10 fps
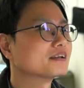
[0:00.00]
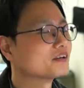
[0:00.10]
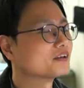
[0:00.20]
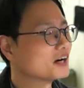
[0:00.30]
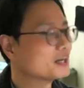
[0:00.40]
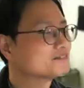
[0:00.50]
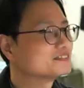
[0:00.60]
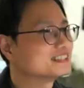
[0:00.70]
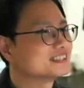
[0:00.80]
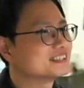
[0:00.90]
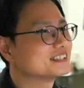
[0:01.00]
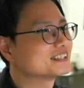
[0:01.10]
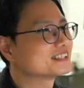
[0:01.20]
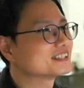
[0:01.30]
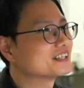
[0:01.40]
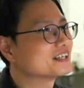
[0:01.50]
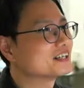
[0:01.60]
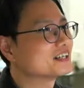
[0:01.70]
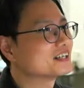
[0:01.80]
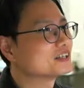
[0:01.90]
Now, I have been seeing
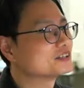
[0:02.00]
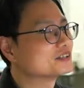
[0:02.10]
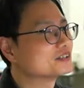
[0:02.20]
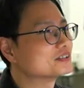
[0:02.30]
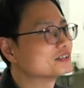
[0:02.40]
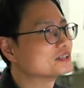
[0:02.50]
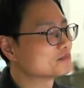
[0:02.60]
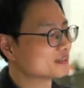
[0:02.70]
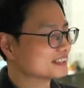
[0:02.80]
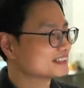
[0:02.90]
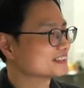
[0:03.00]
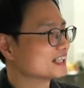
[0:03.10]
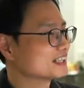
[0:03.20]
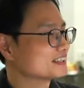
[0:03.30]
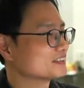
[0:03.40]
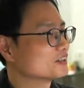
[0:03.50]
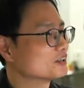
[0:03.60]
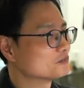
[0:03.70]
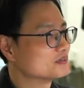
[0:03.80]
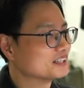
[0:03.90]
the bright side
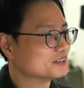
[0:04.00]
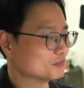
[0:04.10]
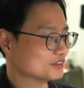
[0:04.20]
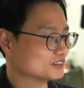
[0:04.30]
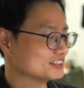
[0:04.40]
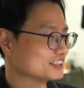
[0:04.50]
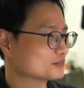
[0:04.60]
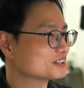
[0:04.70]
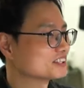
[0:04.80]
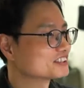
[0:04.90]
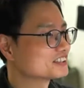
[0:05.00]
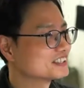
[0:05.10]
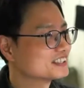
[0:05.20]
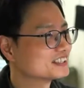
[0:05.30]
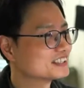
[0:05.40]
of being multidisciplinary.